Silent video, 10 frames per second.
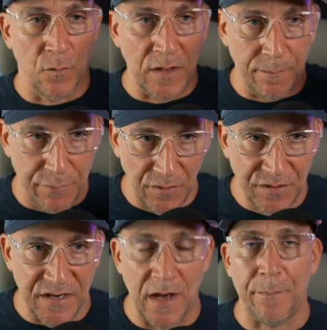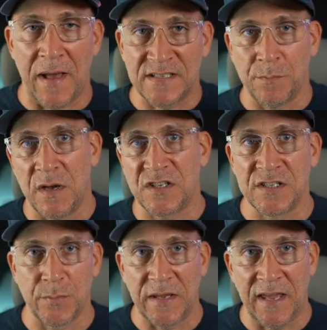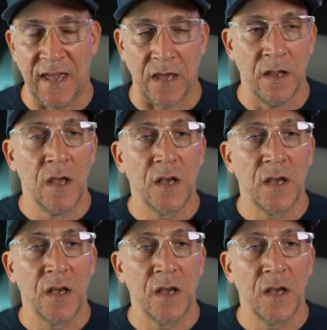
we build it up as much as we can